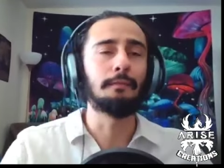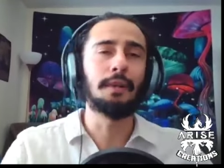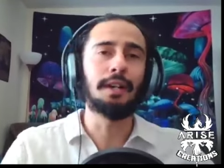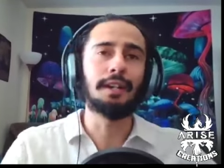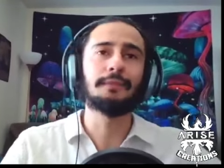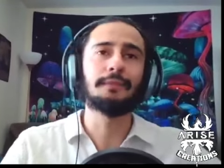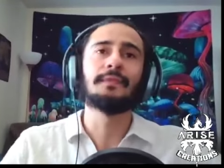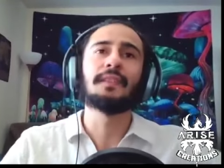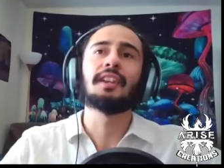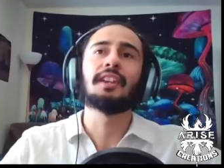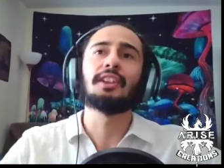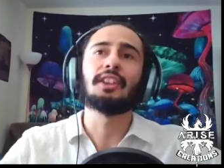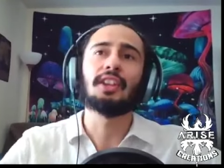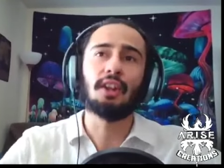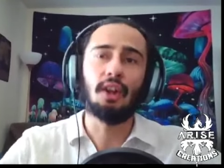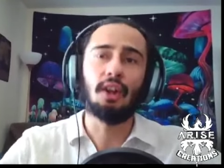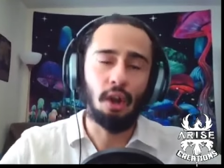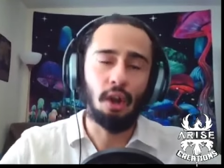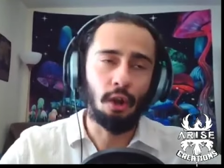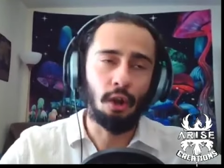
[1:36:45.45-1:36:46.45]
But
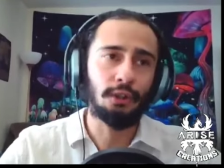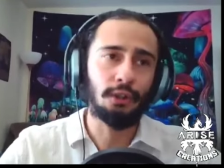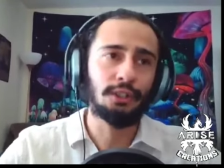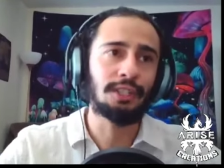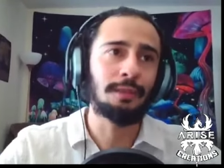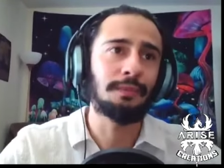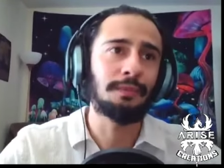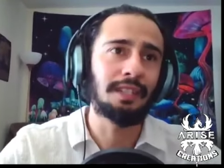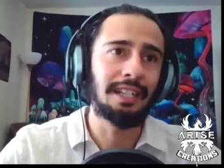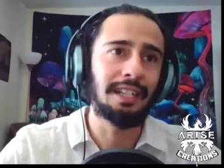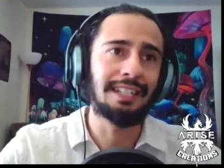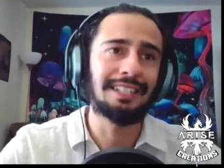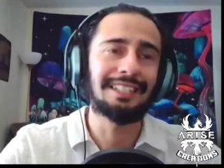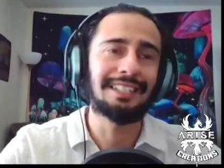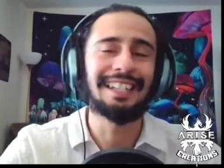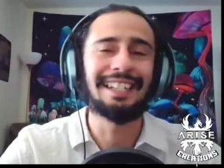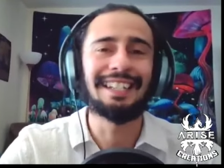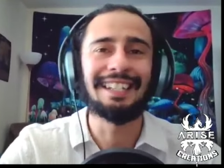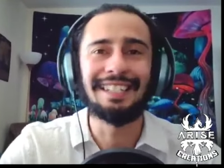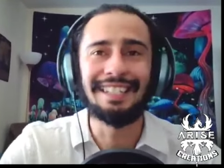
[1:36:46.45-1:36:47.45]
there are some things
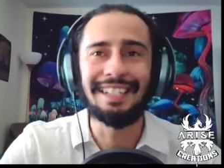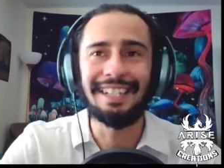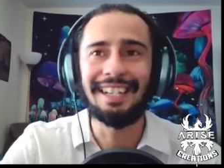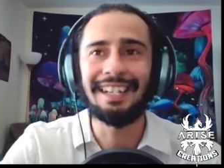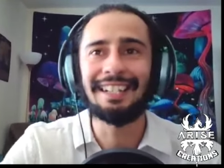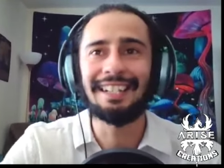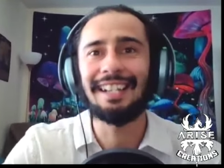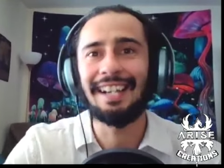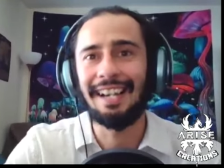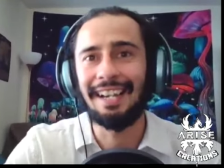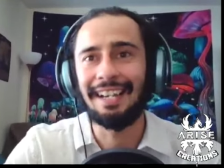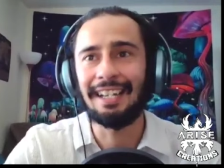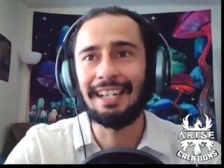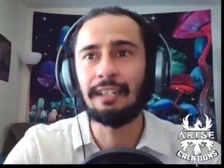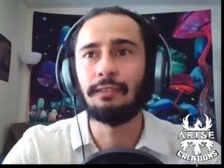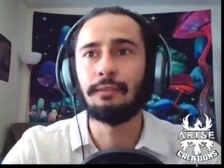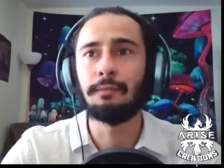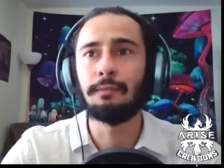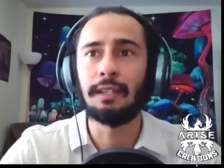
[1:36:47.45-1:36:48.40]
that he did kind of